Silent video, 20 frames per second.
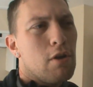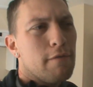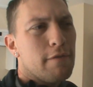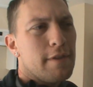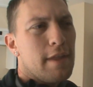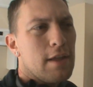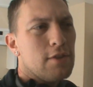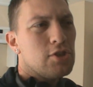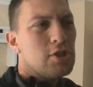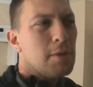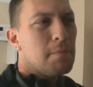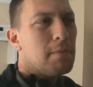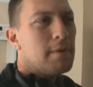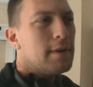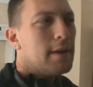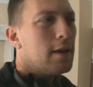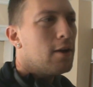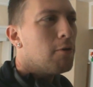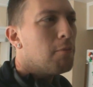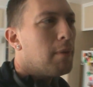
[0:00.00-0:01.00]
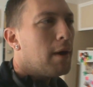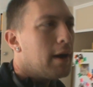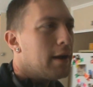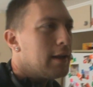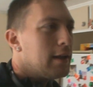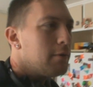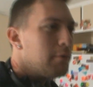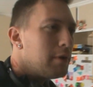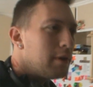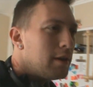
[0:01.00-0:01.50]
going for that Chippendale
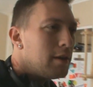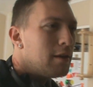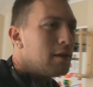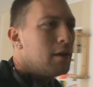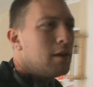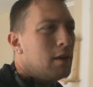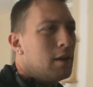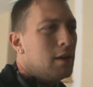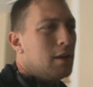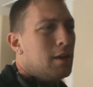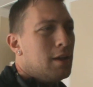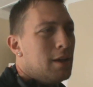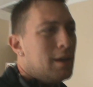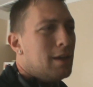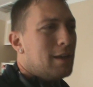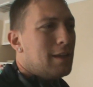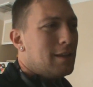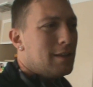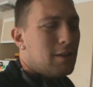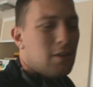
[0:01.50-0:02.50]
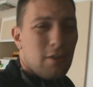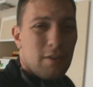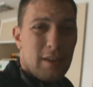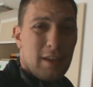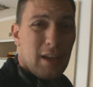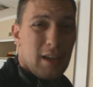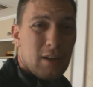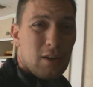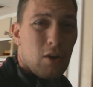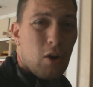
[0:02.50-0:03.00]
body. We, you know,
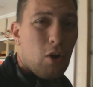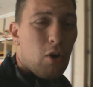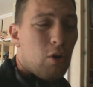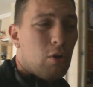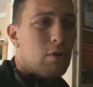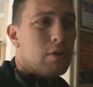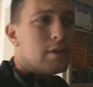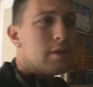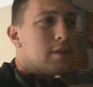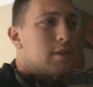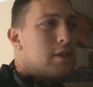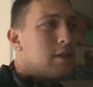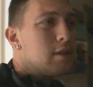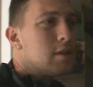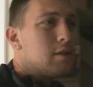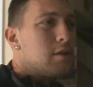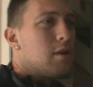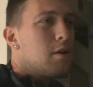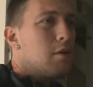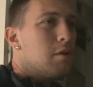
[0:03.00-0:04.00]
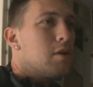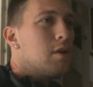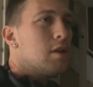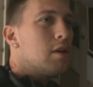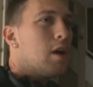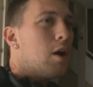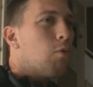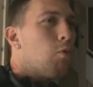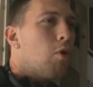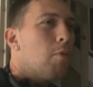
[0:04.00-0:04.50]
the end goal is
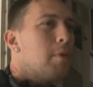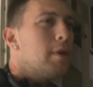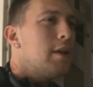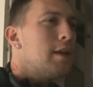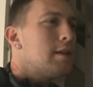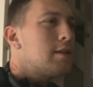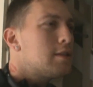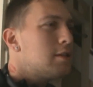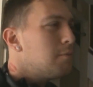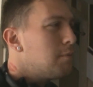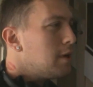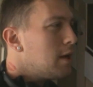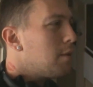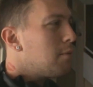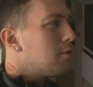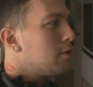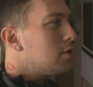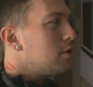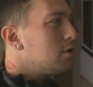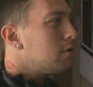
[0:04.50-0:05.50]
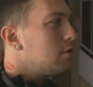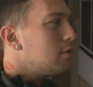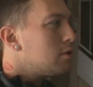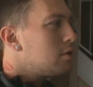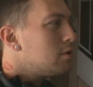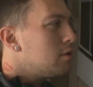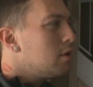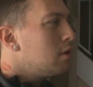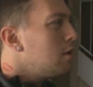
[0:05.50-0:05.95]
a woman needs to be able to